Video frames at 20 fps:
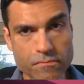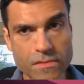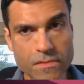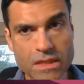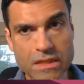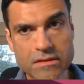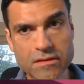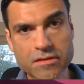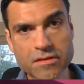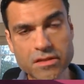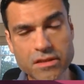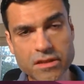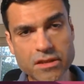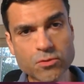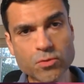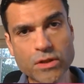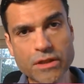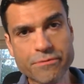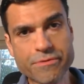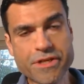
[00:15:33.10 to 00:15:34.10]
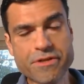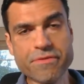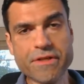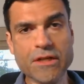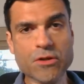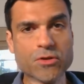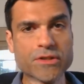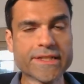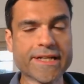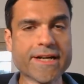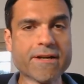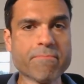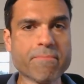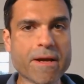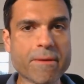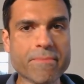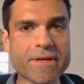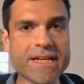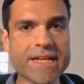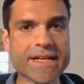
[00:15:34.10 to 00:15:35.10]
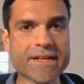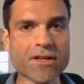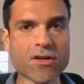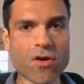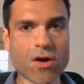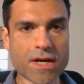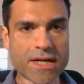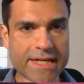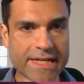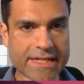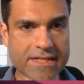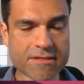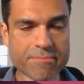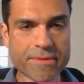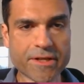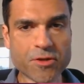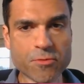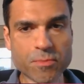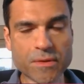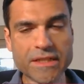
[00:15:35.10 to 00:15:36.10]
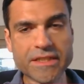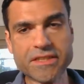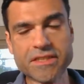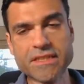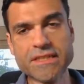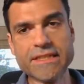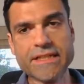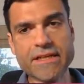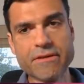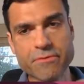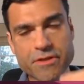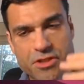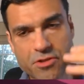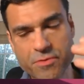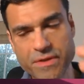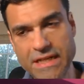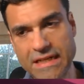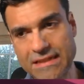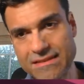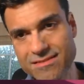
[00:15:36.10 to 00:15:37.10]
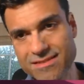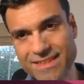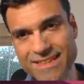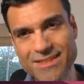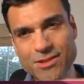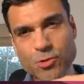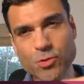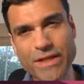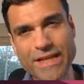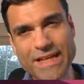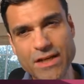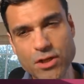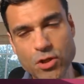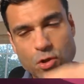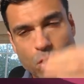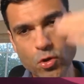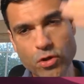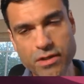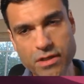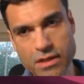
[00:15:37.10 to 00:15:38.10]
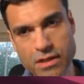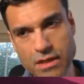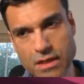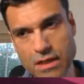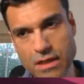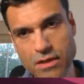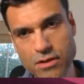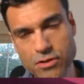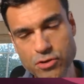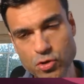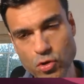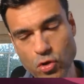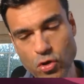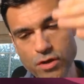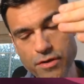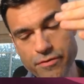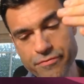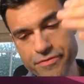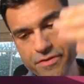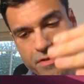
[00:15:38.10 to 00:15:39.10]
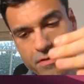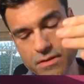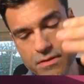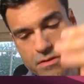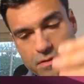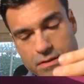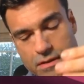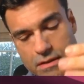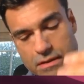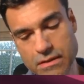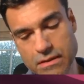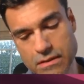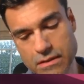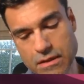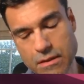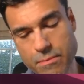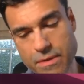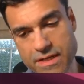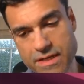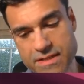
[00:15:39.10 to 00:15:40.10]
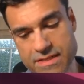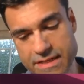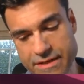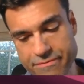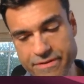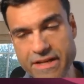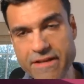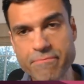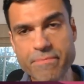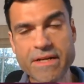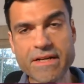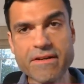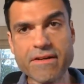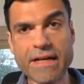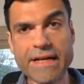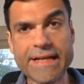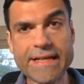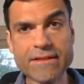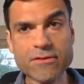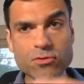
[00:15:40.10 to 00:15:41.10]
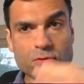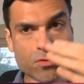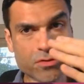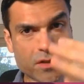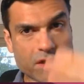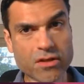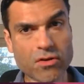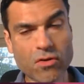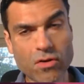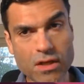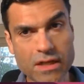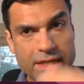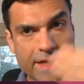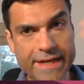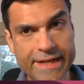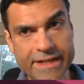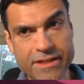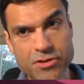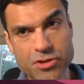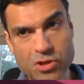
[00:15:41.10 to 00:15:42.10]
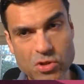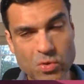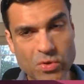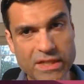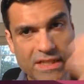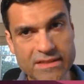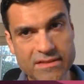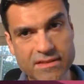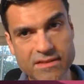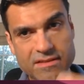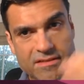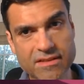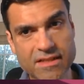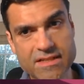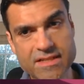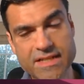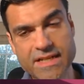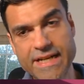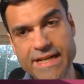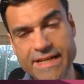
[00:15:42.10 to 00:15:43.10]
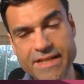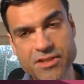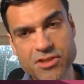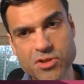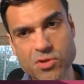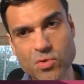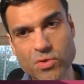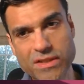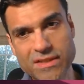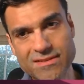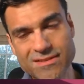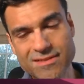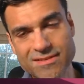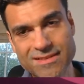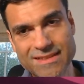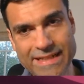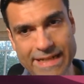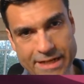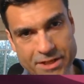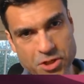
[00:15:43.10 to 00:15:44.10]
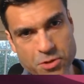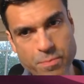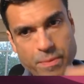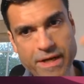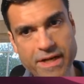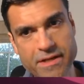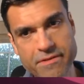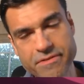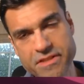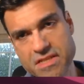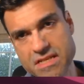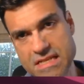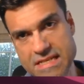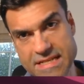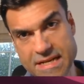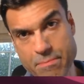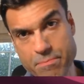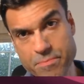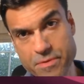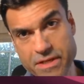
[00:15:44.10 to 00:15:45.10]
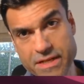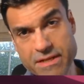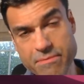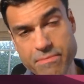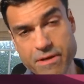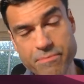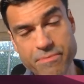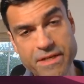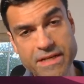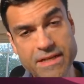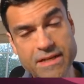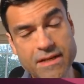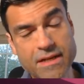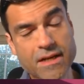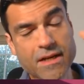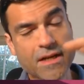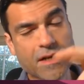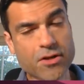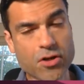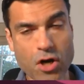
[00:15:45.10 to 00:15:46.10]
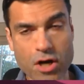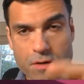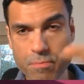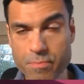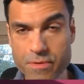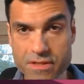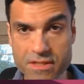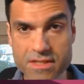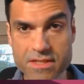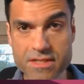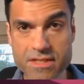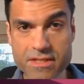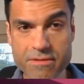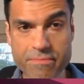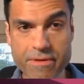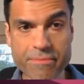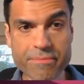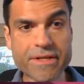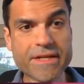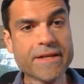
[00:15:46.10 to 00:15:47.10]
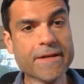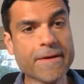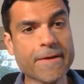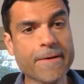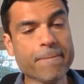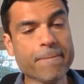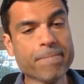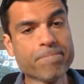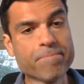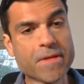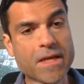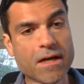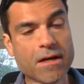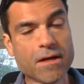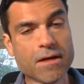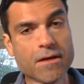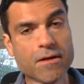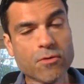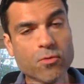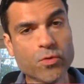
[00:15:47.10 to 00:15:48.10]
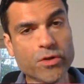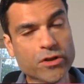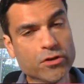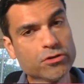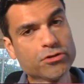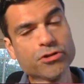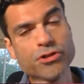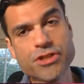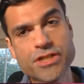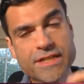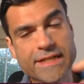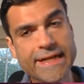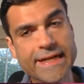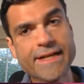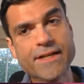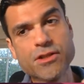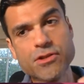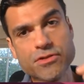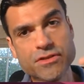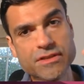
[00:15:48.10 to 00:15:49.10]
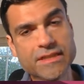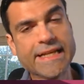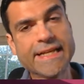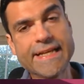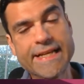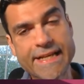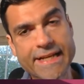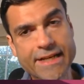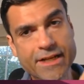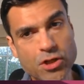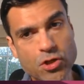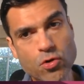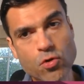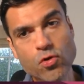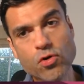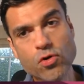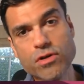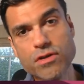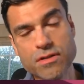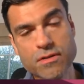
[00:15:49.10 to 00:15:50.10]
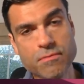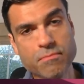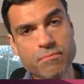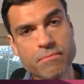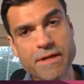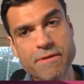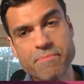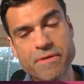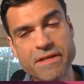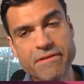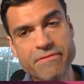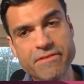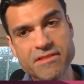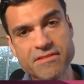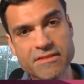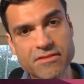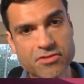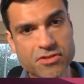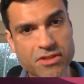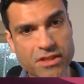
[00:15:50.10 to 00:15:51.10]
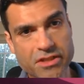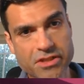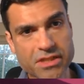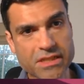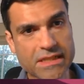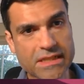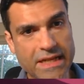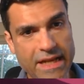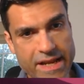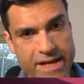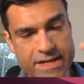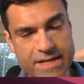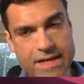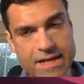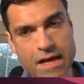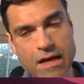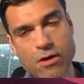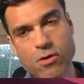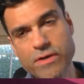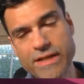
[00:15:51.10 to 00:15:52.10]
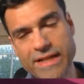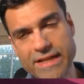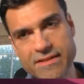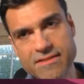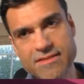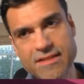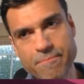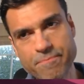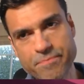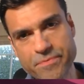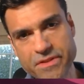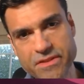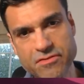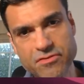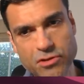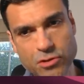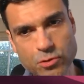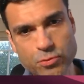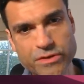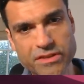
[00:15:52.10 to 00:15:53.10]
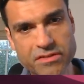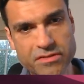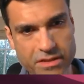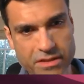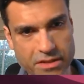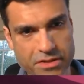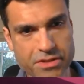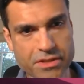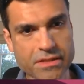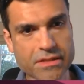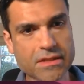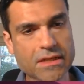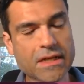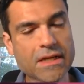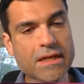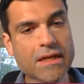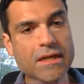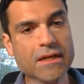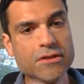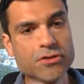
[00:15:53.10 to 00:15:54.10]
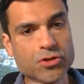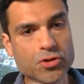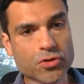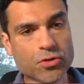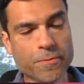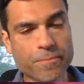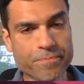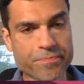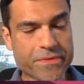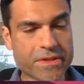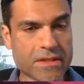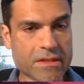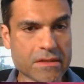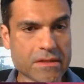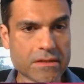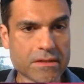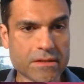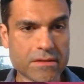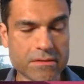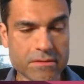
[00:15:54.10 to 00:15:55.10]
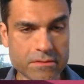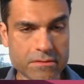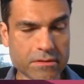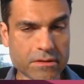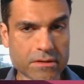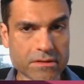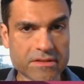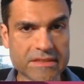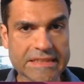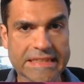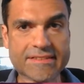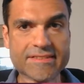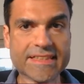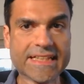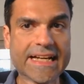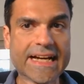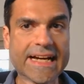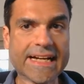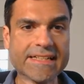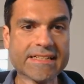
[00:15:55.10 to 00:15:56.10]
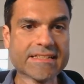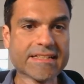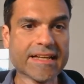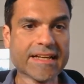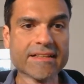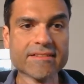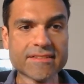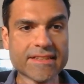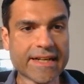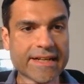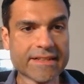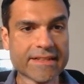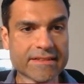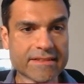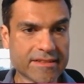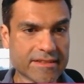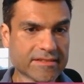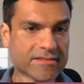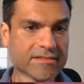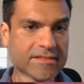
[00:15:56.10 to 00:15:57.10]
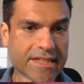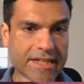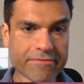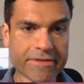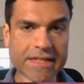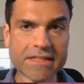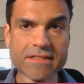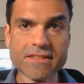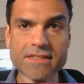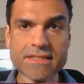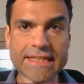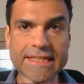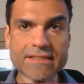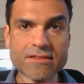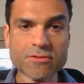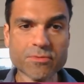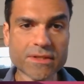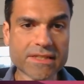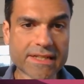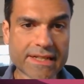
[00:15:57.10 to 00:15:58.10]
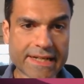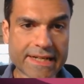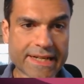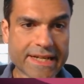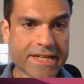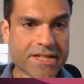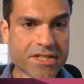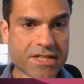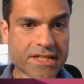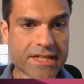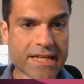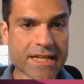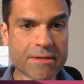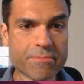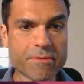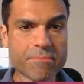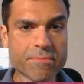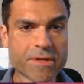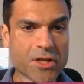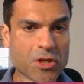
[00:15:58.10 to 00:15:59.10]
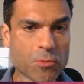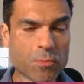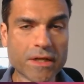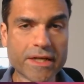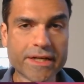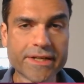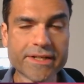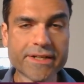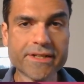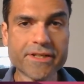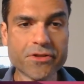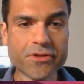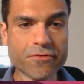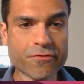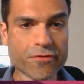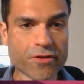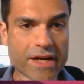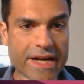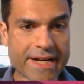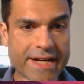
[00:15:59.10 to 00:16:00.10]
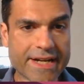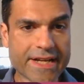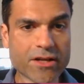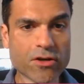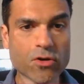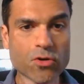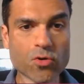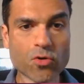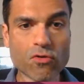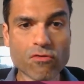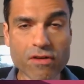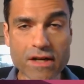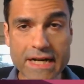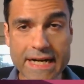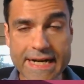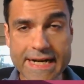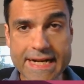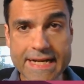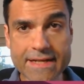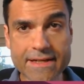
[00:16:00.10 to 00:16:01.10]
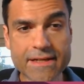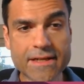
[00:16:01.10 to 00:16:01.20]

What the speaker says: The third one, which we looked at, memory and context manipulation, in which we ask it to ignore. So all of the commands that we have been running, those are all getting stored, and the results are getting stored in the Scratchpad, which is temporary memory, not persistent memory. We also tried to say ignore my previous instruction and now accept this new instruction. So the CSA guide says that this threat vector tests whether an agent can be manipulated into forgetting or overriding